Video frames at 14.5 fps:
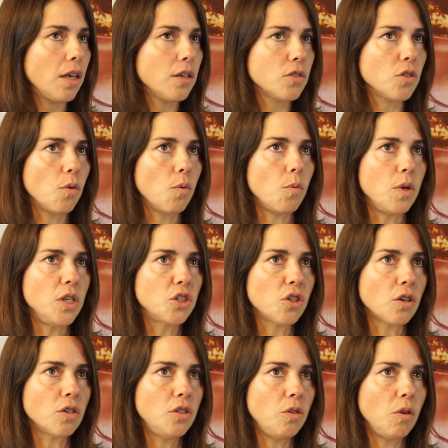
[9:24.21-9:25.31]
So we
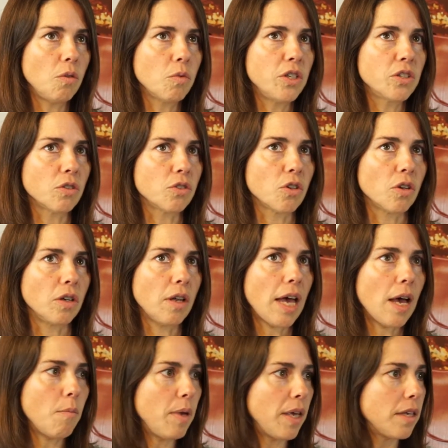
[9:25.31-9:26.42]
started doing research on
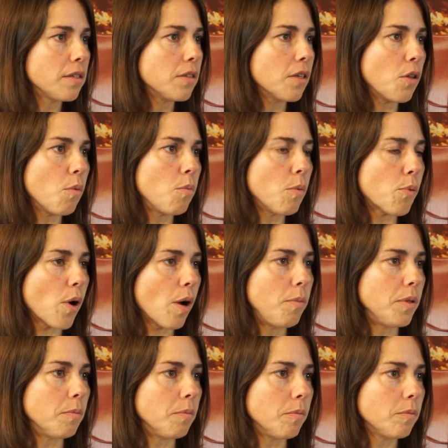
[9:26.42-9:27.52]
how big is the global
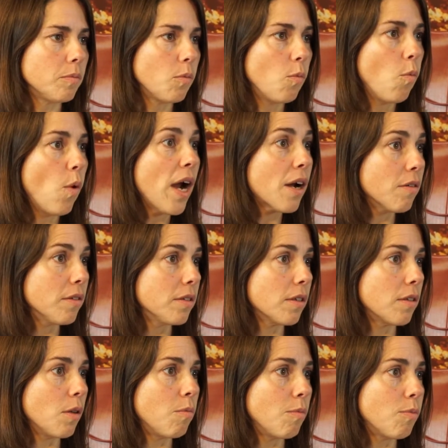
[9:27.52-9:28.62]
problem, where is the
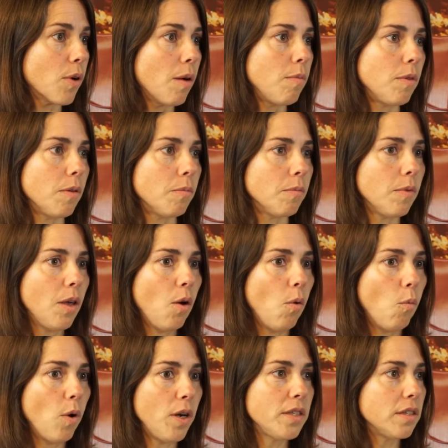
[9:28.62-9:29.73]
global problem,
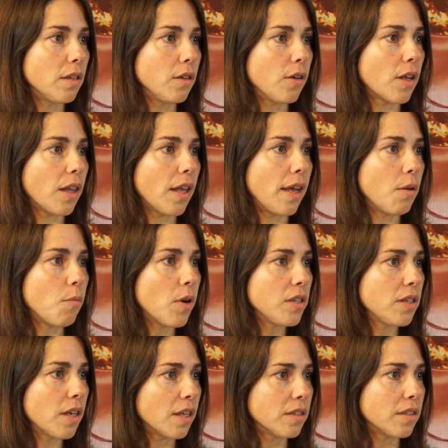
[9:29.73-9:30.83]
what does it look like, what
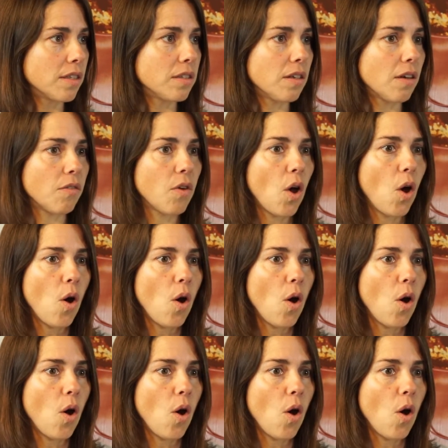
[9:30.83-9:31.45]
does it consist of,